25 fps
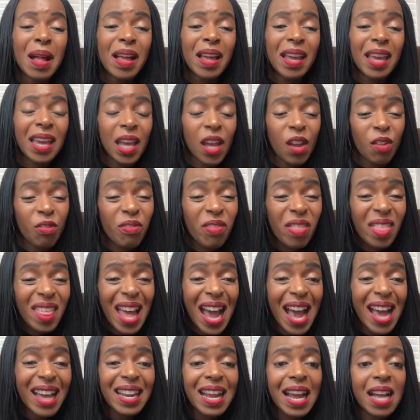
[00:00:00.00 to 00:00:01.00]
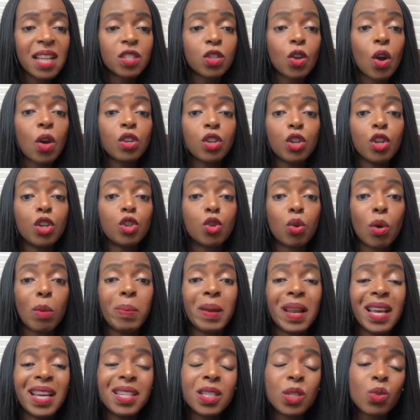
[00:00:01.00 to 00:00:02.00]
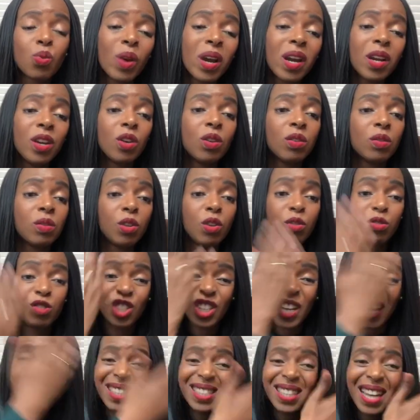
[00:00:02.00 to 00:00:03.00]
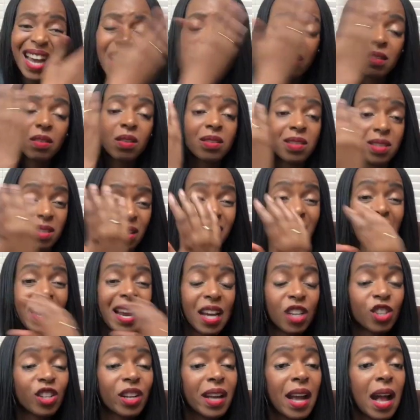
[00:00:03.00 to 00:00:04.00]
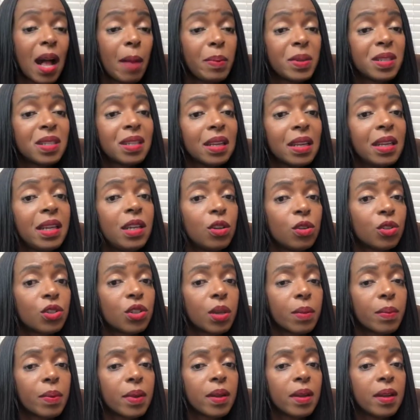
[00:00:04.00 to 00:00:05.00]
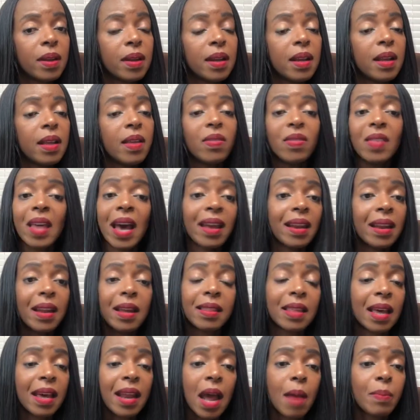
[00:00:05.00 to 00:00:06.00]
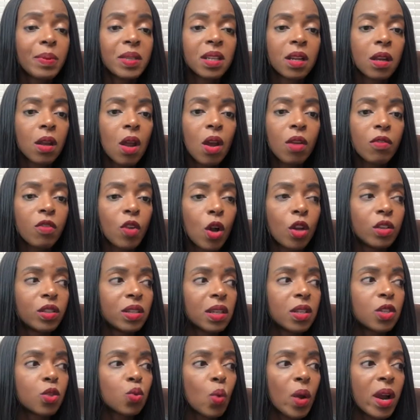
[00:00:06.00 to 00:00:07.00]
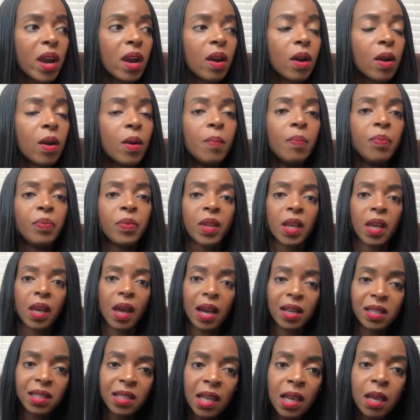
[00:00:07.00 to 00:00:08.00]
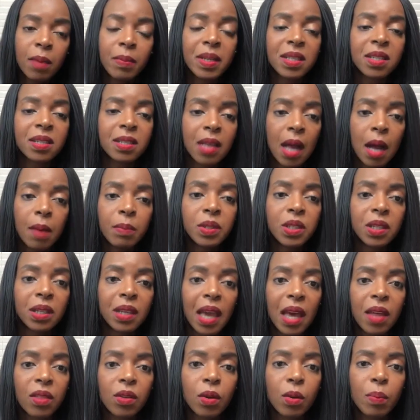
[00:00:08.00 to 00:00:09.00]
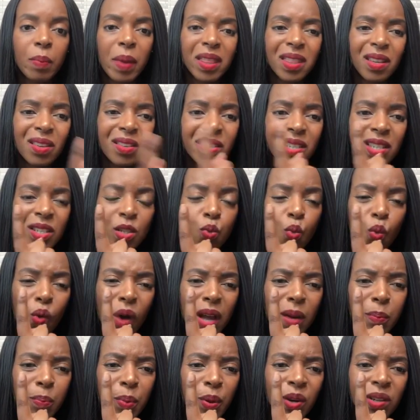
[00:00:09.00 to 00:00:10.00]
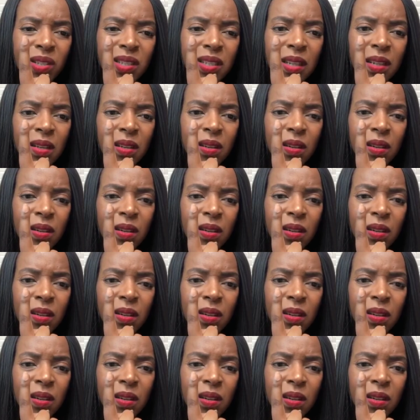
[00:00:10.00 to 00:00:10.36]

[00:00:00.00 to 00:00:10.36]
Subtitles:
If that has gotten you to a place where you've checked out, because that actually happens in leadership. That happens in a lot of contexts where a team has come together, but there's this one person